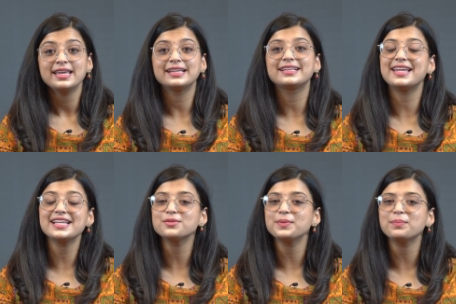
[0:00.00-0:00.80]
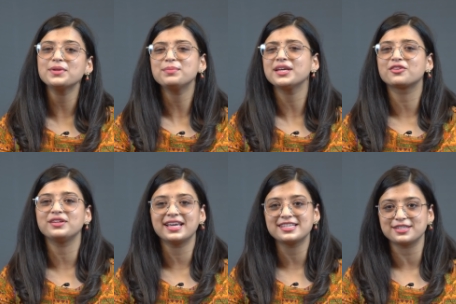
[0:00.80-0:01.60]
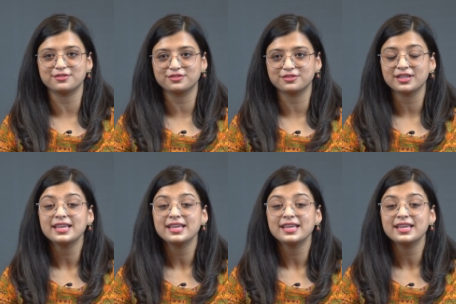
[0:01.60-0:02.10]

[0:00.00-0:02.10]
It lets people be creative.